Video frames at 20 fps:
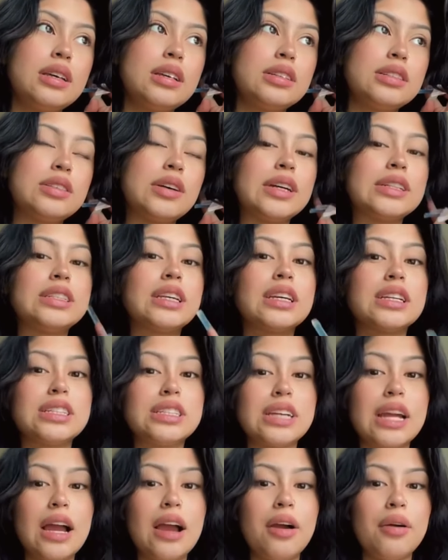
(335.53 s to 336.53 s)
So I take a
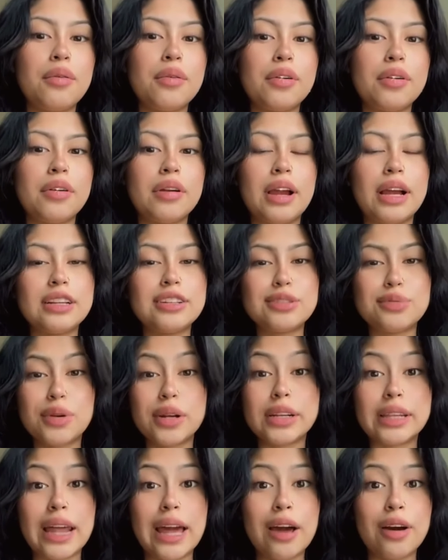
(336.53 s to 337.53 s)
shower. I just
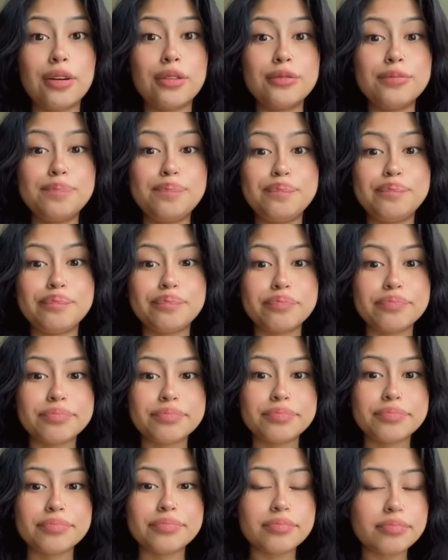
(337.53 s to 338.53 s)
worked out.
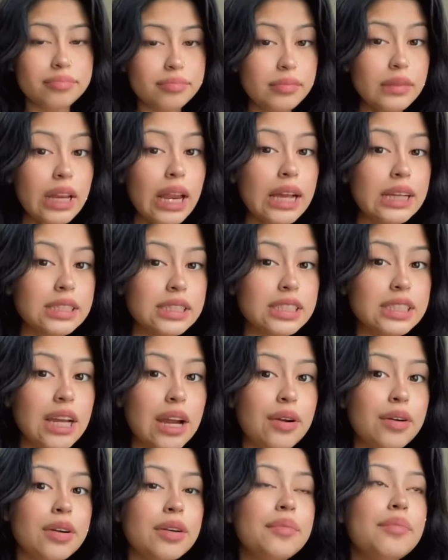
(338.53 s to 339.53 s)
I took a
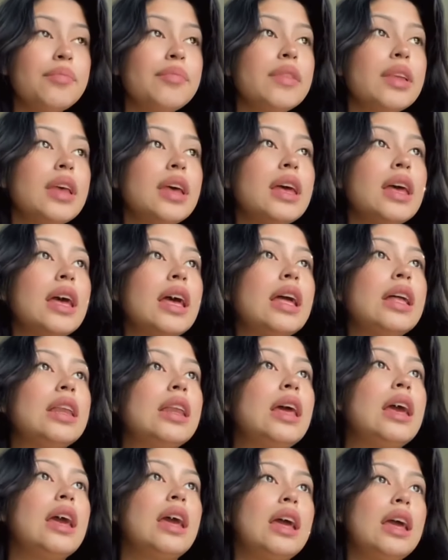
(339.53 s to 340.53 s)
shower,
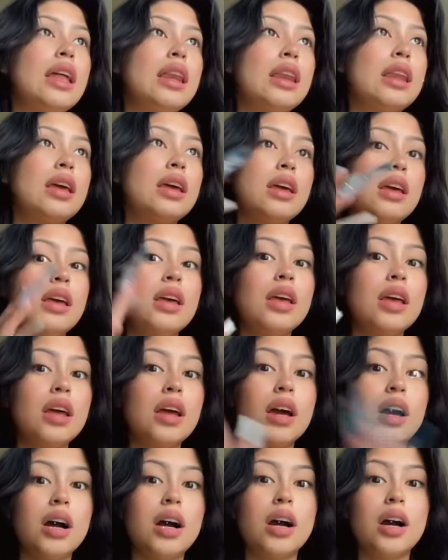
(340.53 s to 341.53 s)
and then,
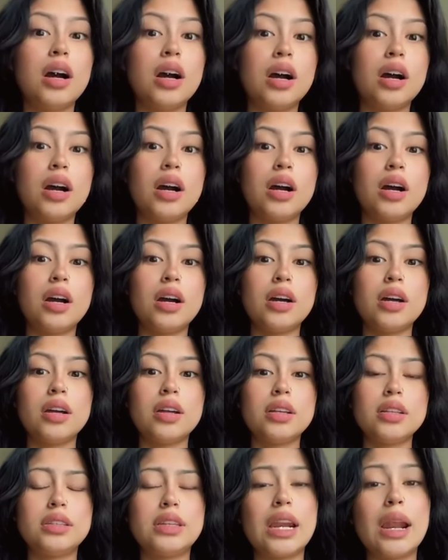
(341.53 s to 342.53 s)
uh,
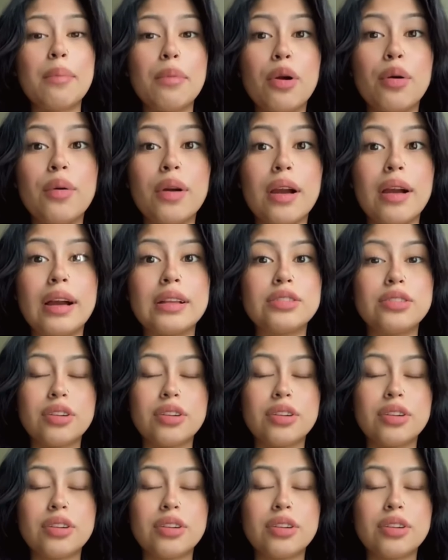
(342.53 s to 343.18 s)
then I'm gonna go work. Out.